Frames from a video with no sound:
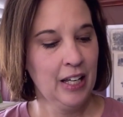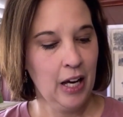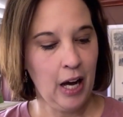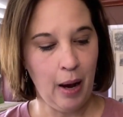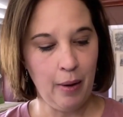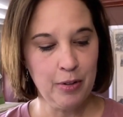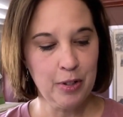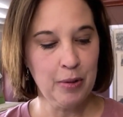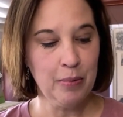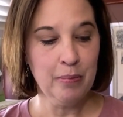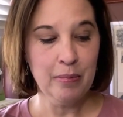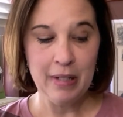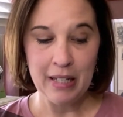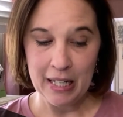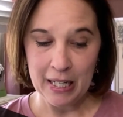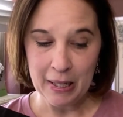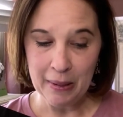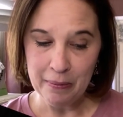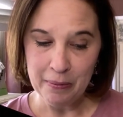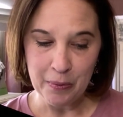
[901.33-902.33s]
Option
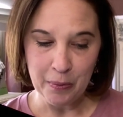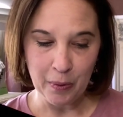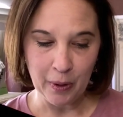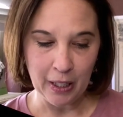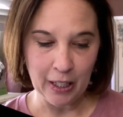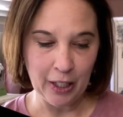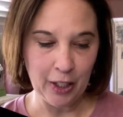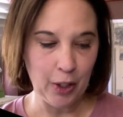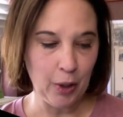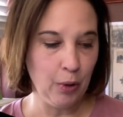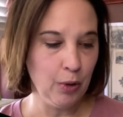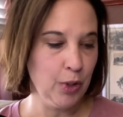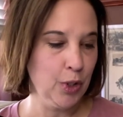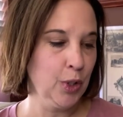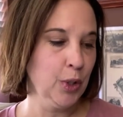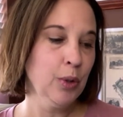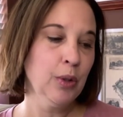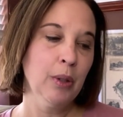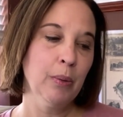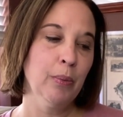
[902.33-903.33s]
B, we're going to go
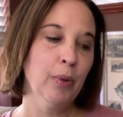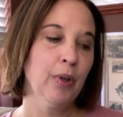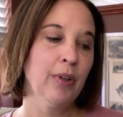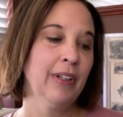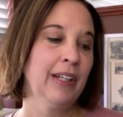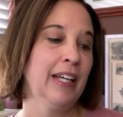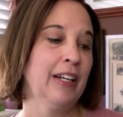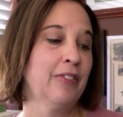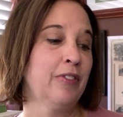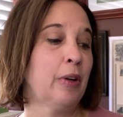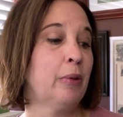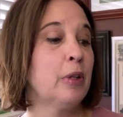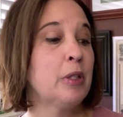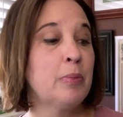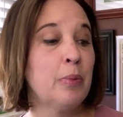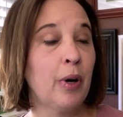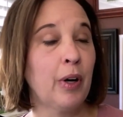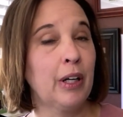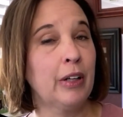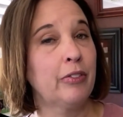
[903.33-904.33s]
to the Bird in Hand Farmers
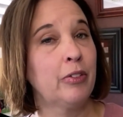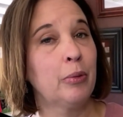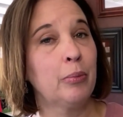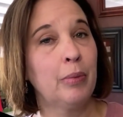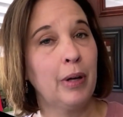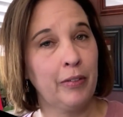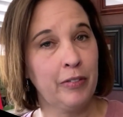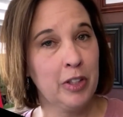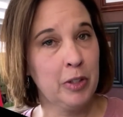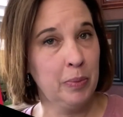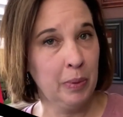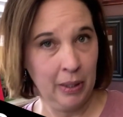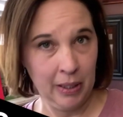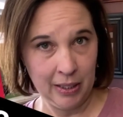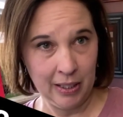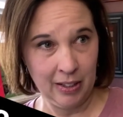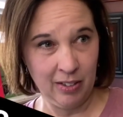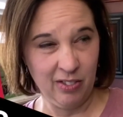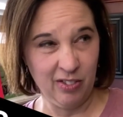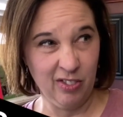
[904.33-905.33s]
Market for breakfast because
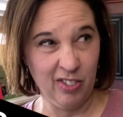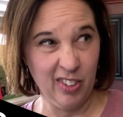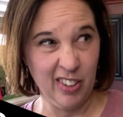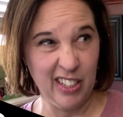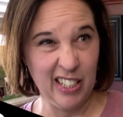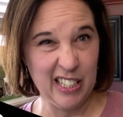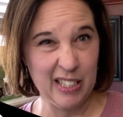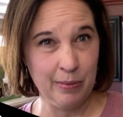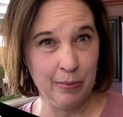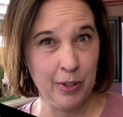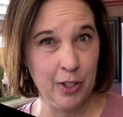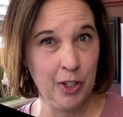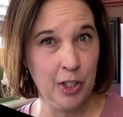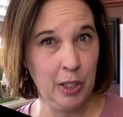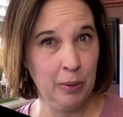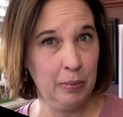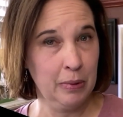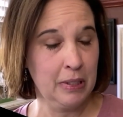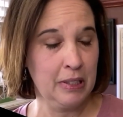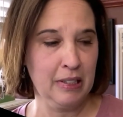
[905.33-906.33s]
it really is the
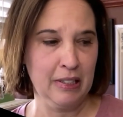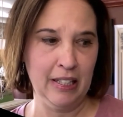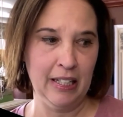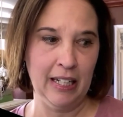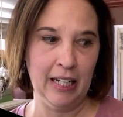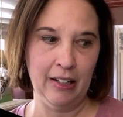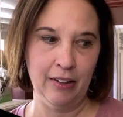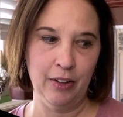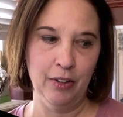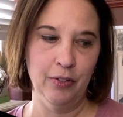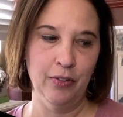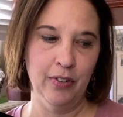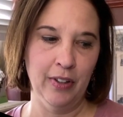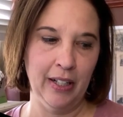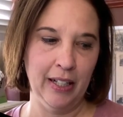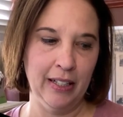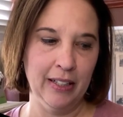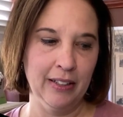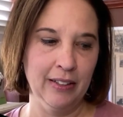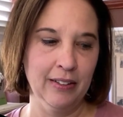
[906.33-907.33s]
cheapest that I could
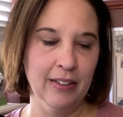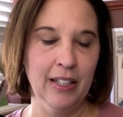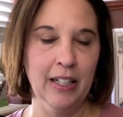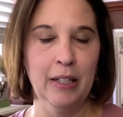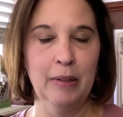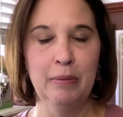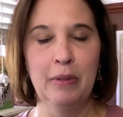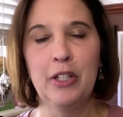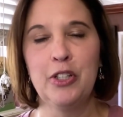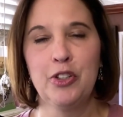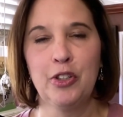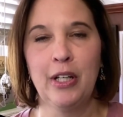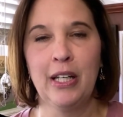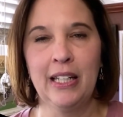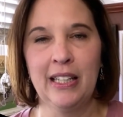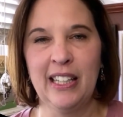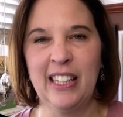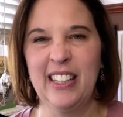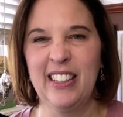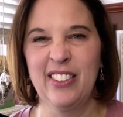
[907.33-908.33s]
find, unless you're getting
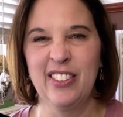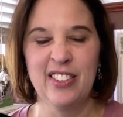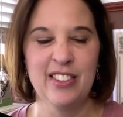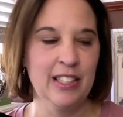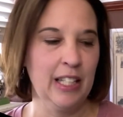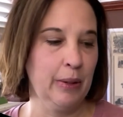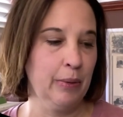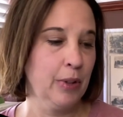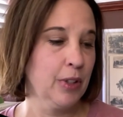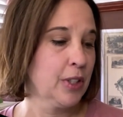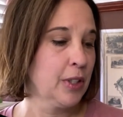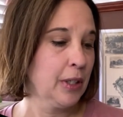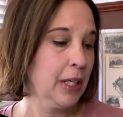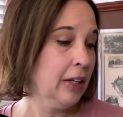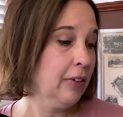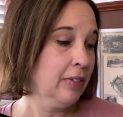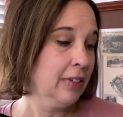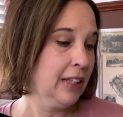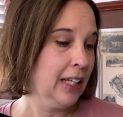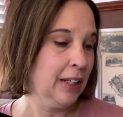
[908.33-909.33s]
like a little sandwich.
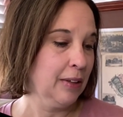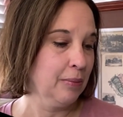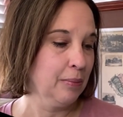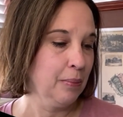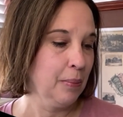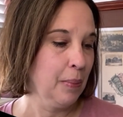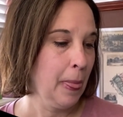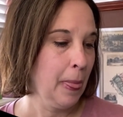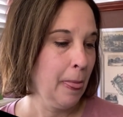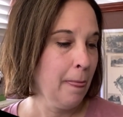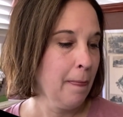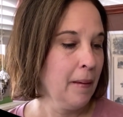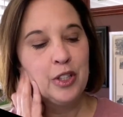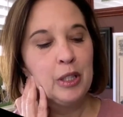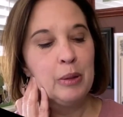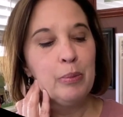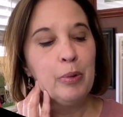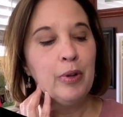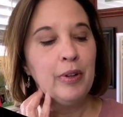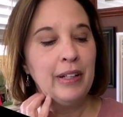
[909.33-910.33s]
Even then, so
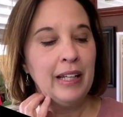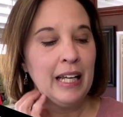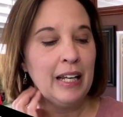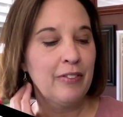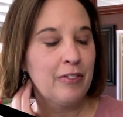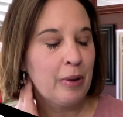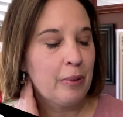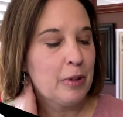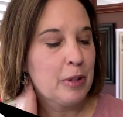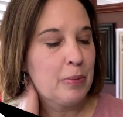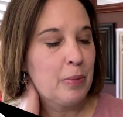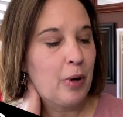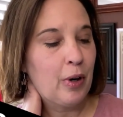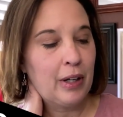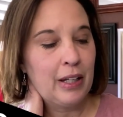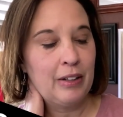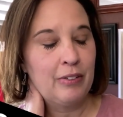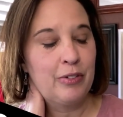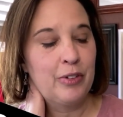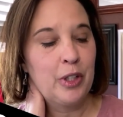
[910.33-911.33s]
the Bird in Hand Farmers
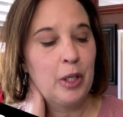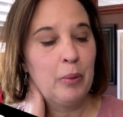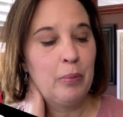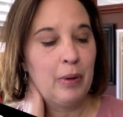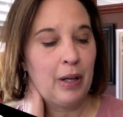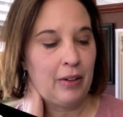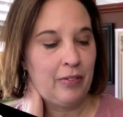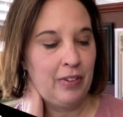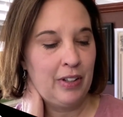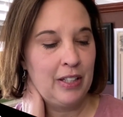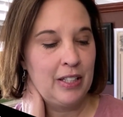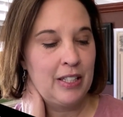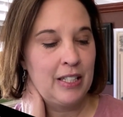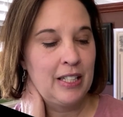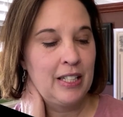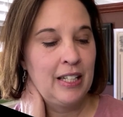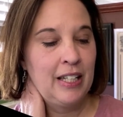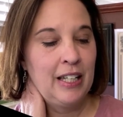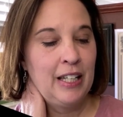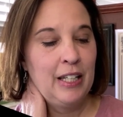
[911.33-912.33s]
Market for their breakfast
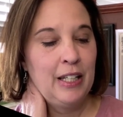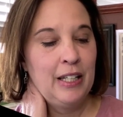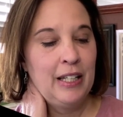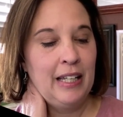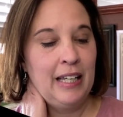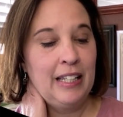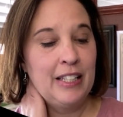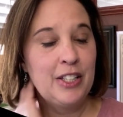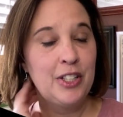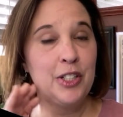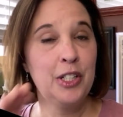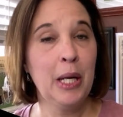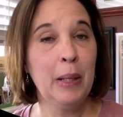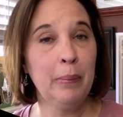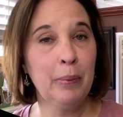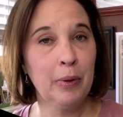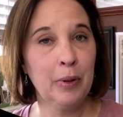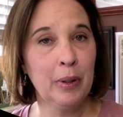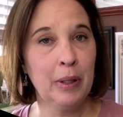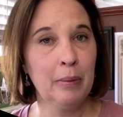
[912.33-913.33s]
is
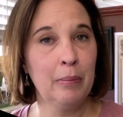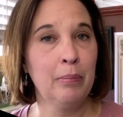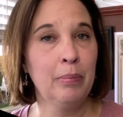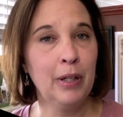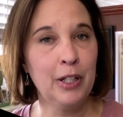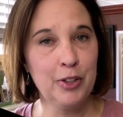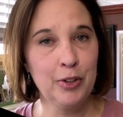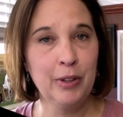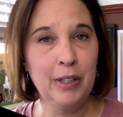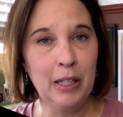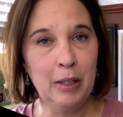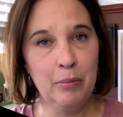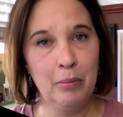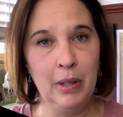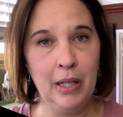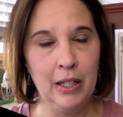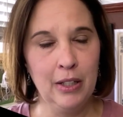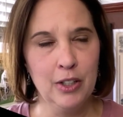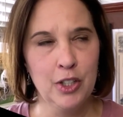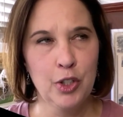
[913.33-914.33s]
cheaper, plus you get a
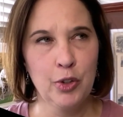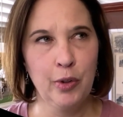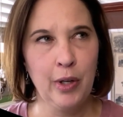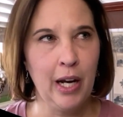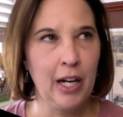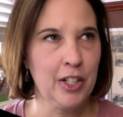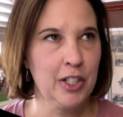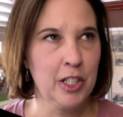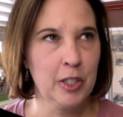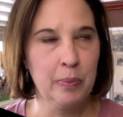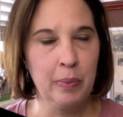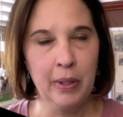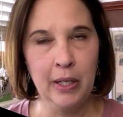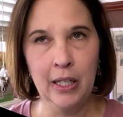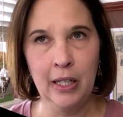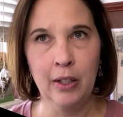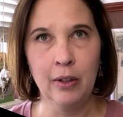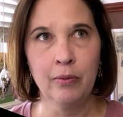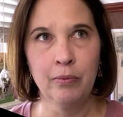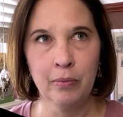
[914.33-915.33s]
meat. So you're actually
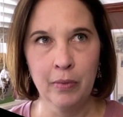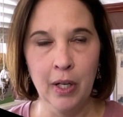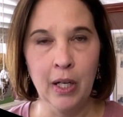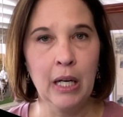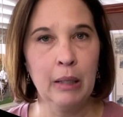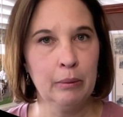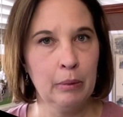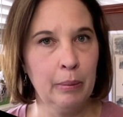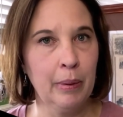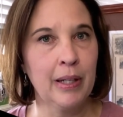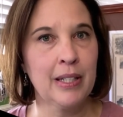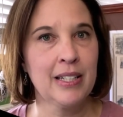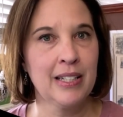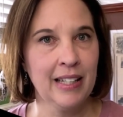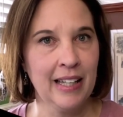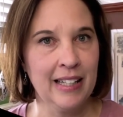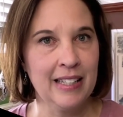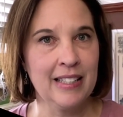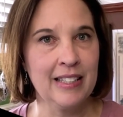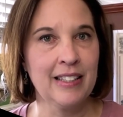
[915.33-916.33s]
spending a couple bucks
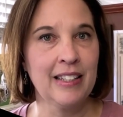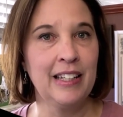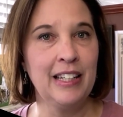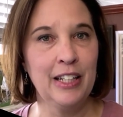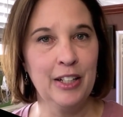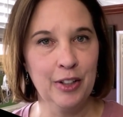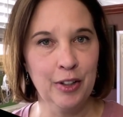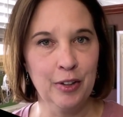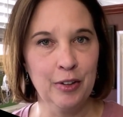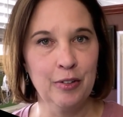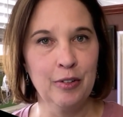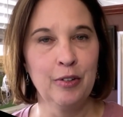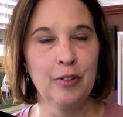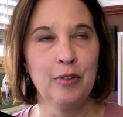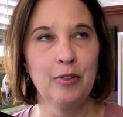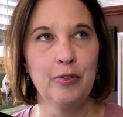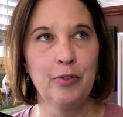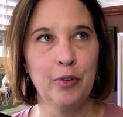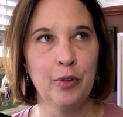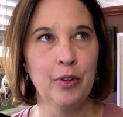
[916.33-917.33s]
less here
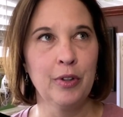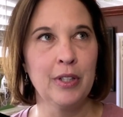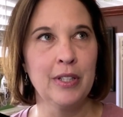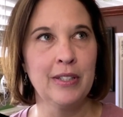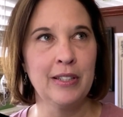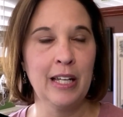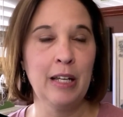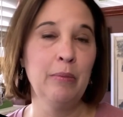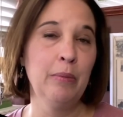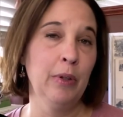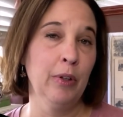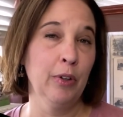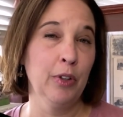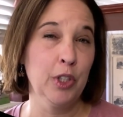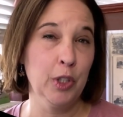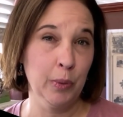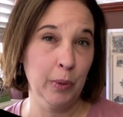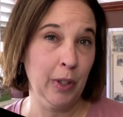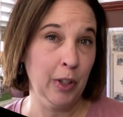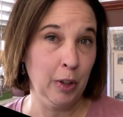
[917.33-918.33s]
for the same meal as
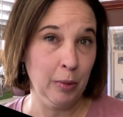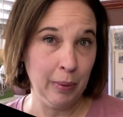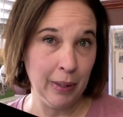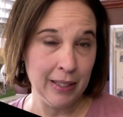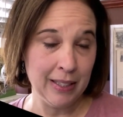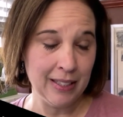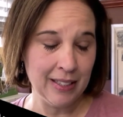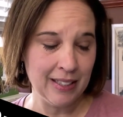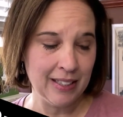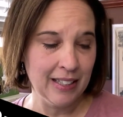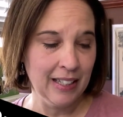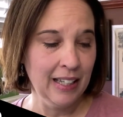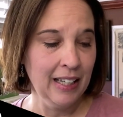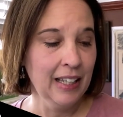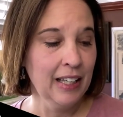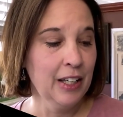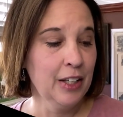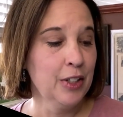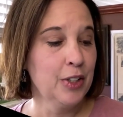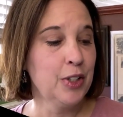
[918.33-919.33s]
you would other places.
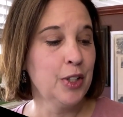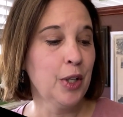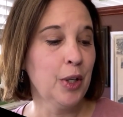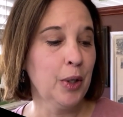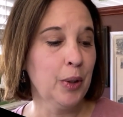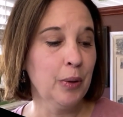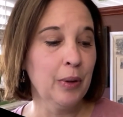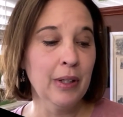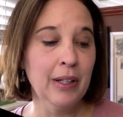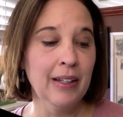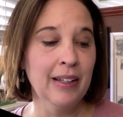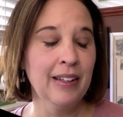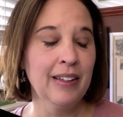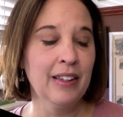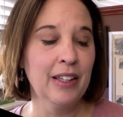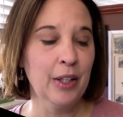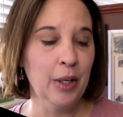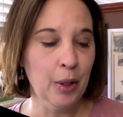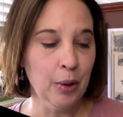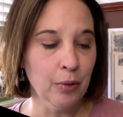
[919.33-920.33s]
So
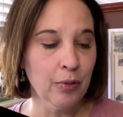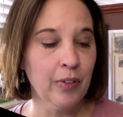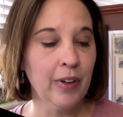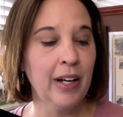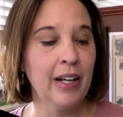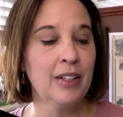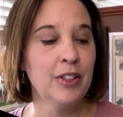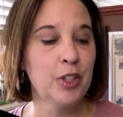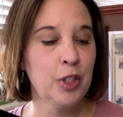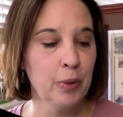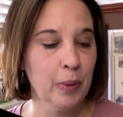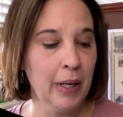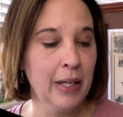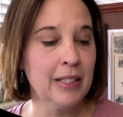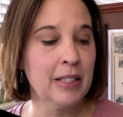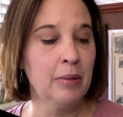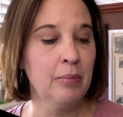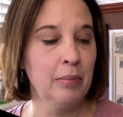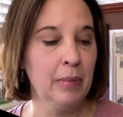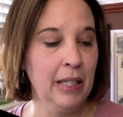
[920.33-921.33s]
the home fries, 2 eggs,
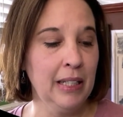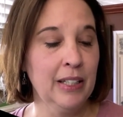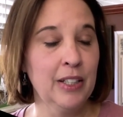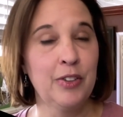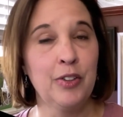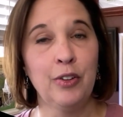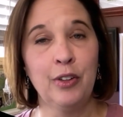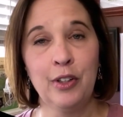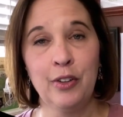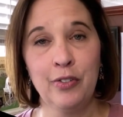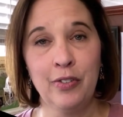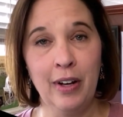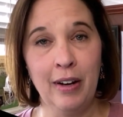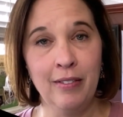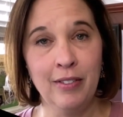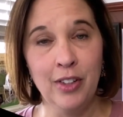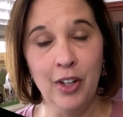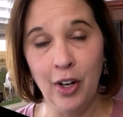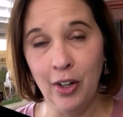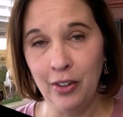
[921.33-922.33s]
and meat is only
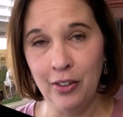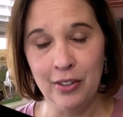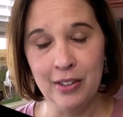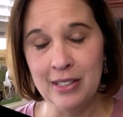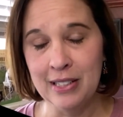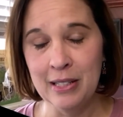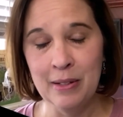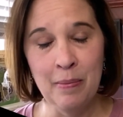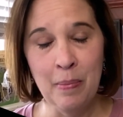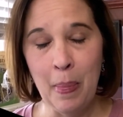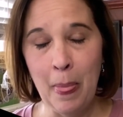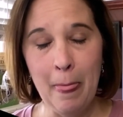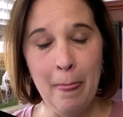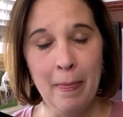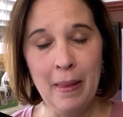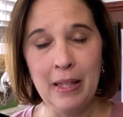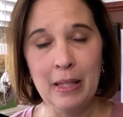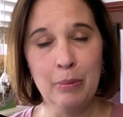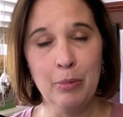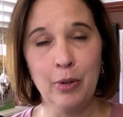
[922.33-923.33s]
$5
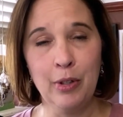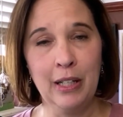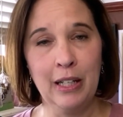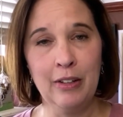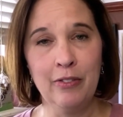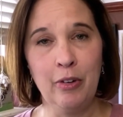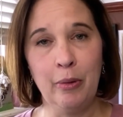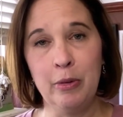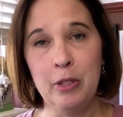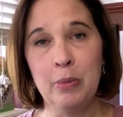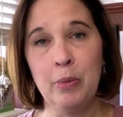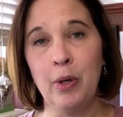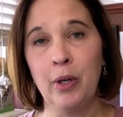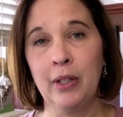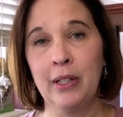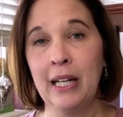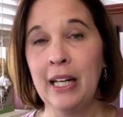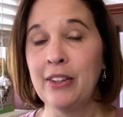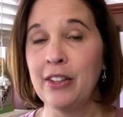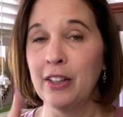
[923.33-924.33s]
at the Bird in Hand Farmers
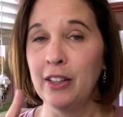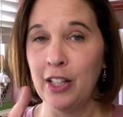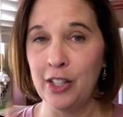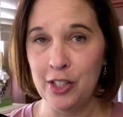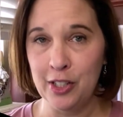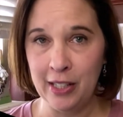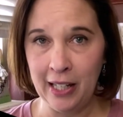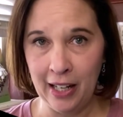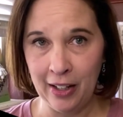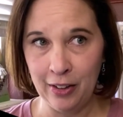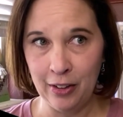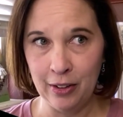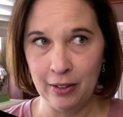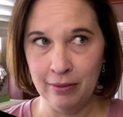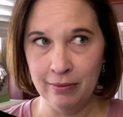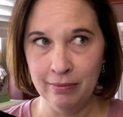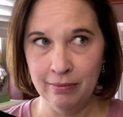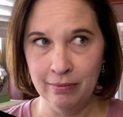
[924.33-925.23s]
Market at the lunch counter.